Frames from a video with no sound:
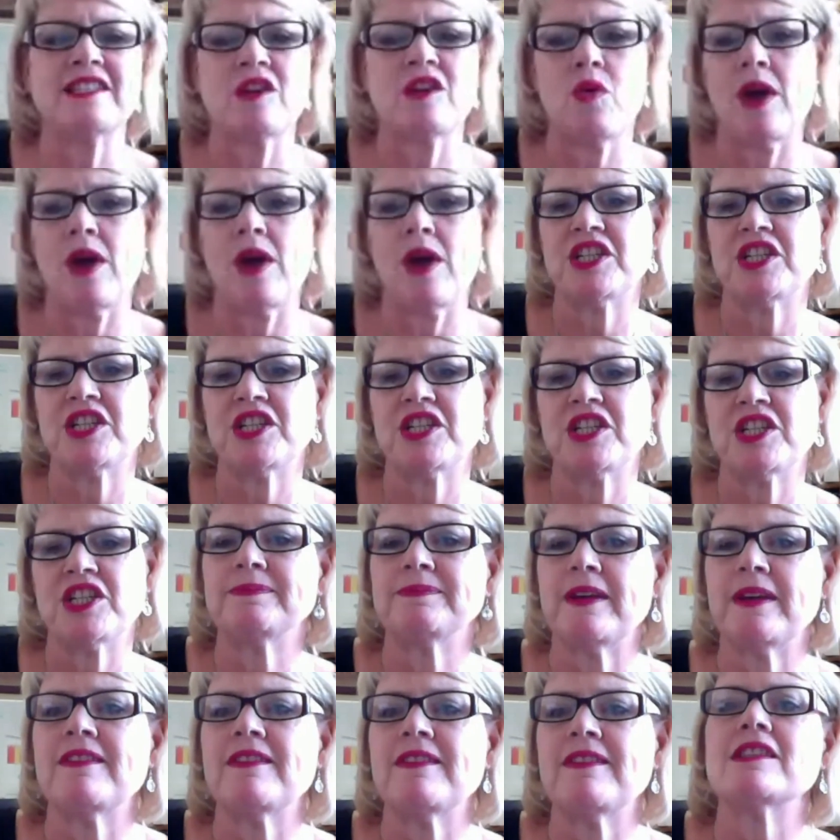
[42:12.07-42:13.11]
question,
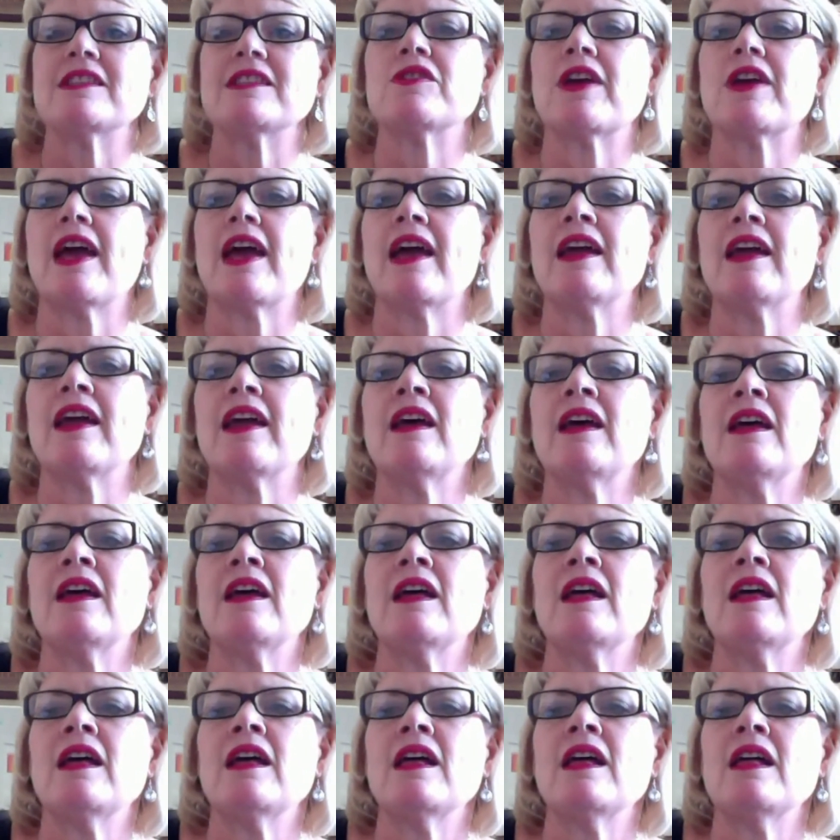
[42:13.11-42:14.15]
if that's okay.
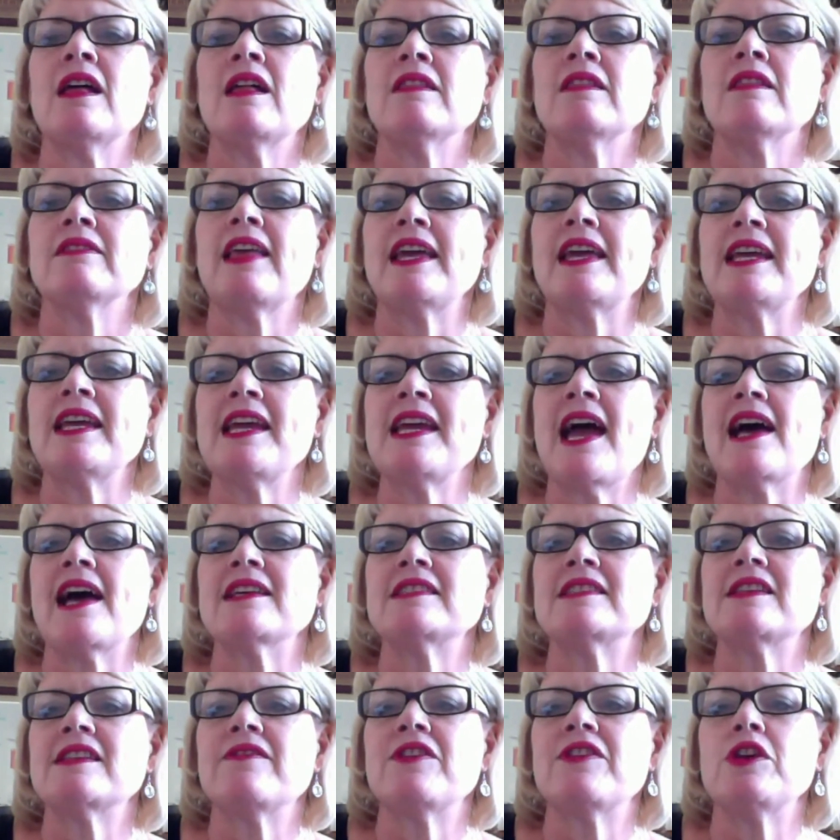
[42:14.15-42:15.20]
Lenny asks
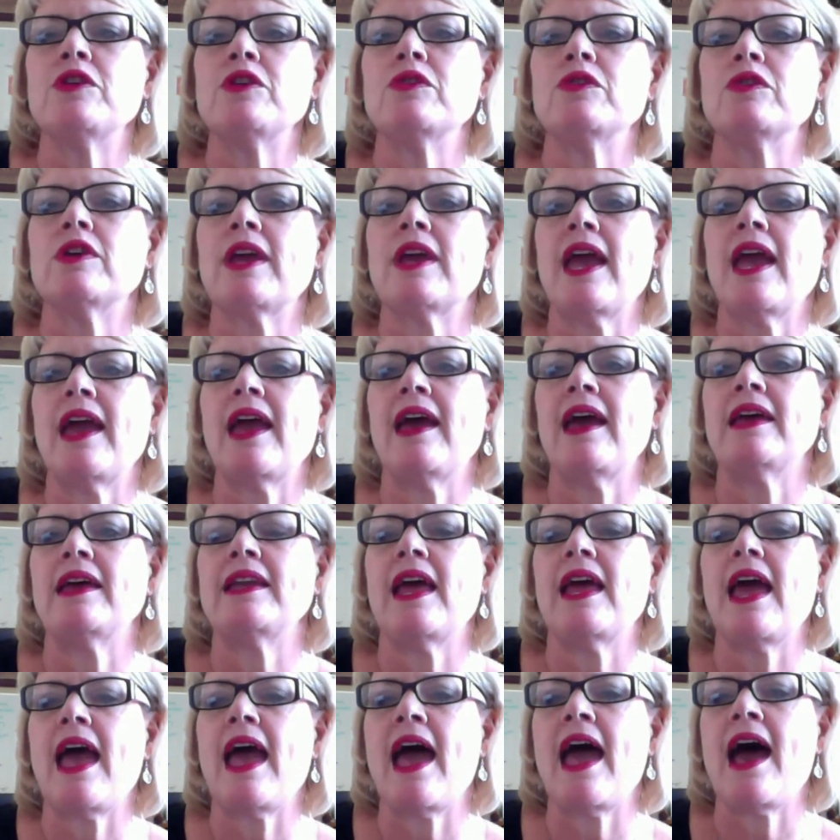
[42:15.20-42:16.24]
if you can
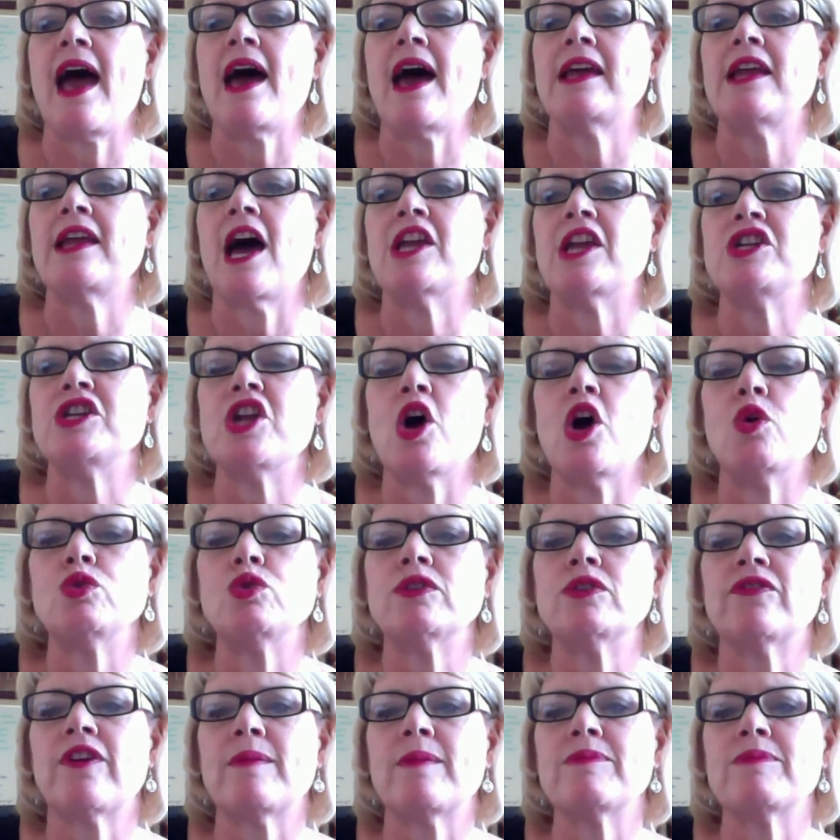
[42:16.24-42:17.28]
add a note
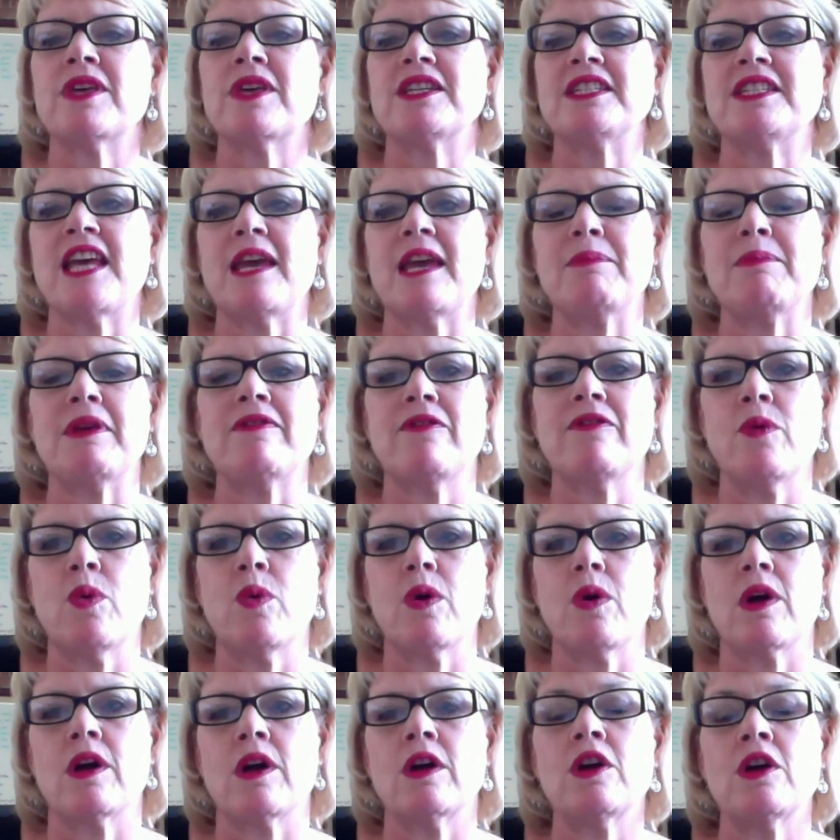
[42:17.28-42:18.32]
from the day
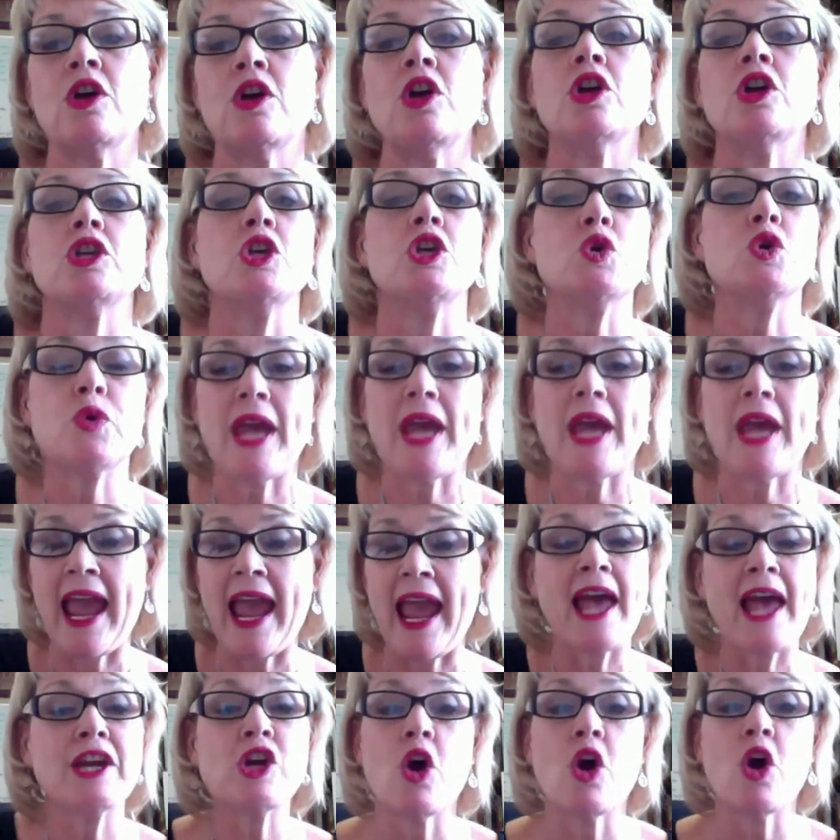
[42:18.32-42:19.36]
before. You can
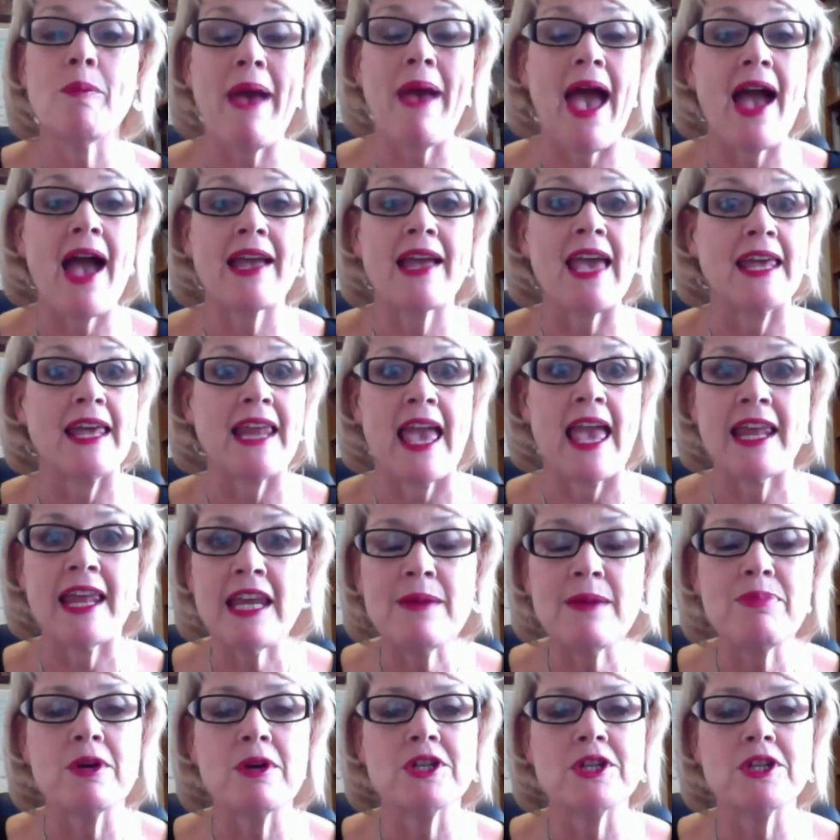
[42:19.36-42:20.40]
go back at any
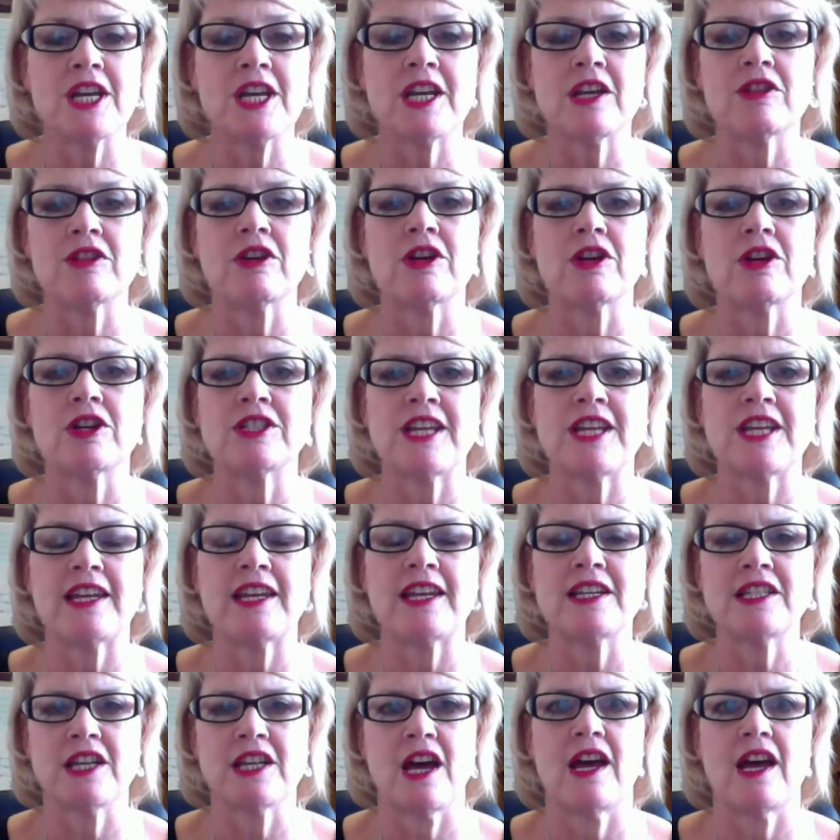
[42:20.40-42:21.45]
particular date
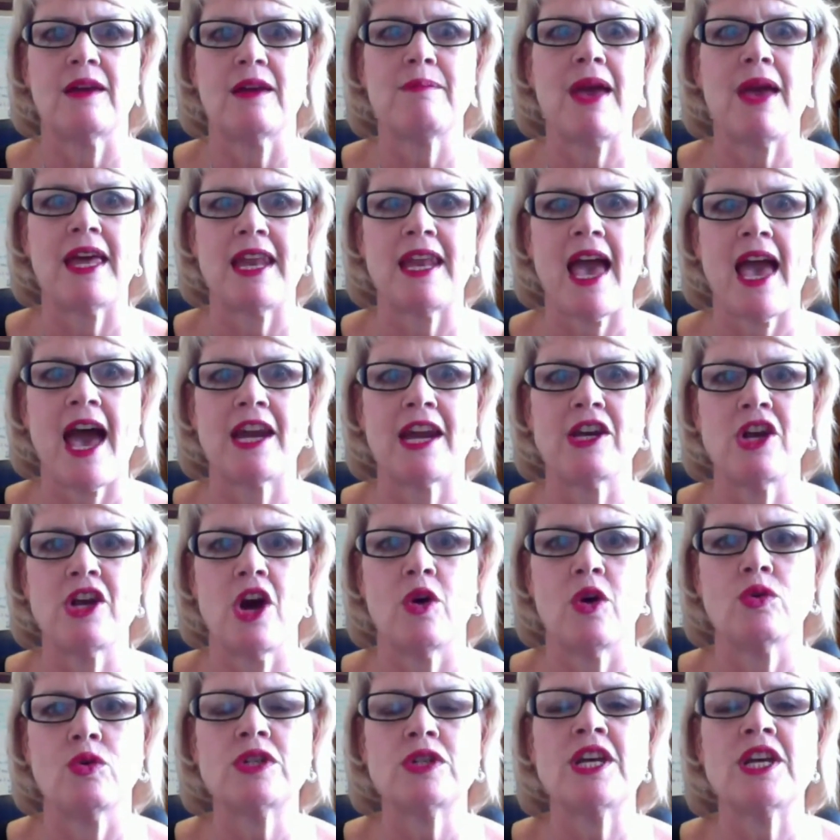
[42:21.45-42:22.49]
and time and add a
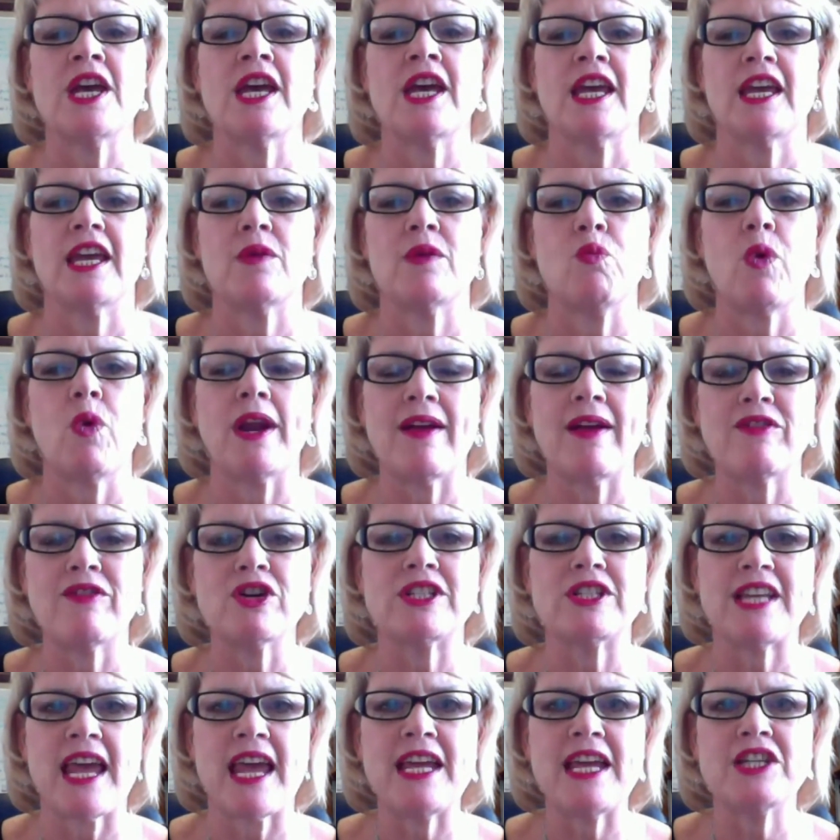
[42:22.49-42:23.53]
note. Whatever
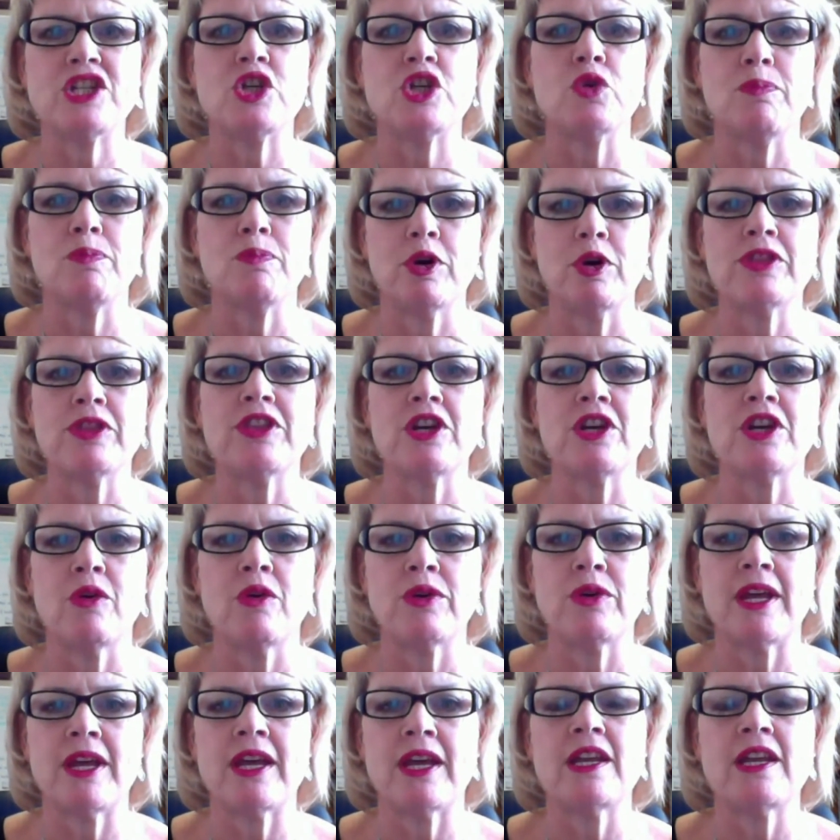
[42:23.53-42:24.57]
date you put the note
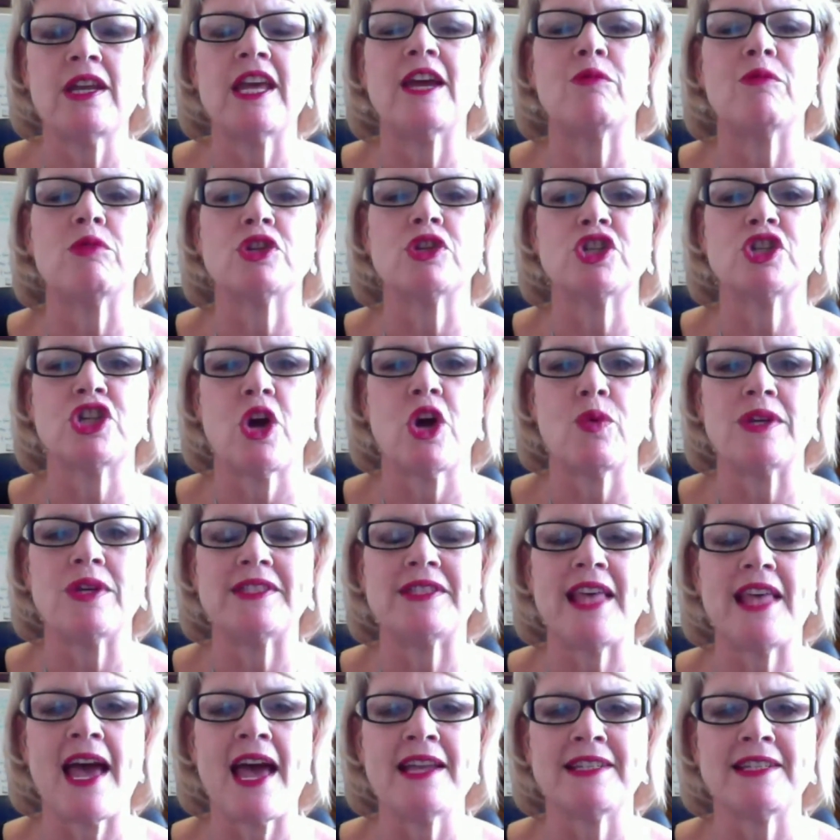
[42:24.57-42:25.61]
in, it will show as
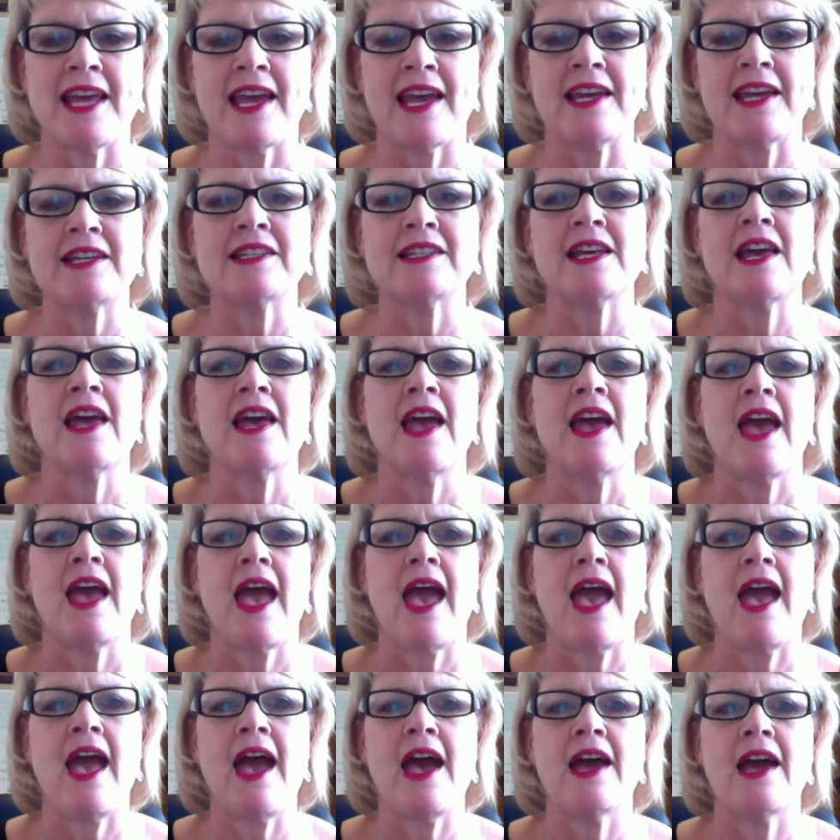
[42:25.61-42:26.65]
that date.
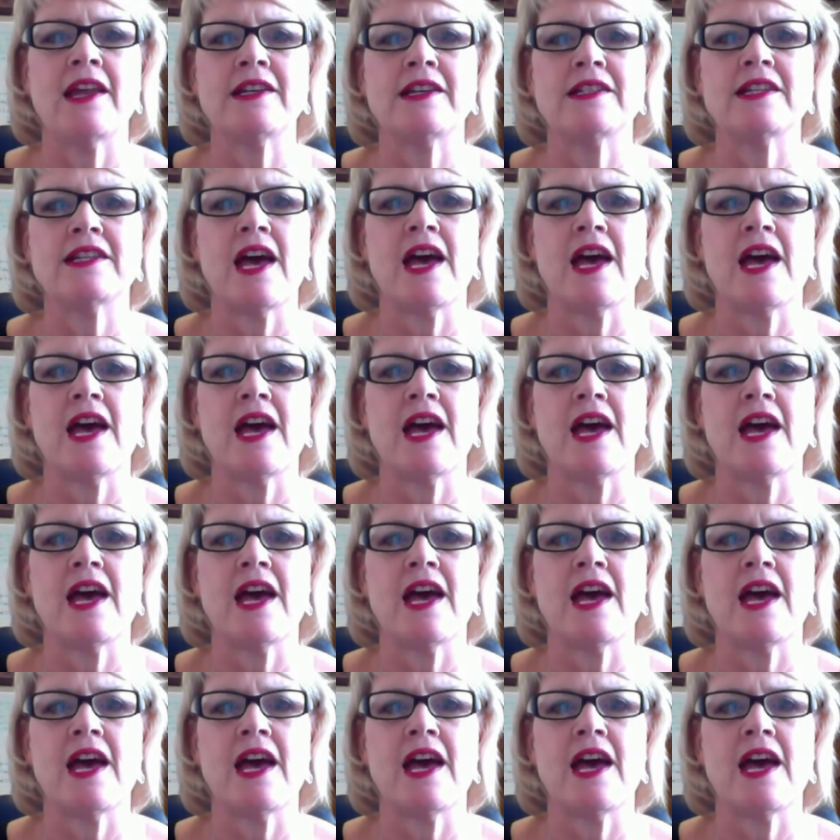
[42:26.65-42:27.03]
And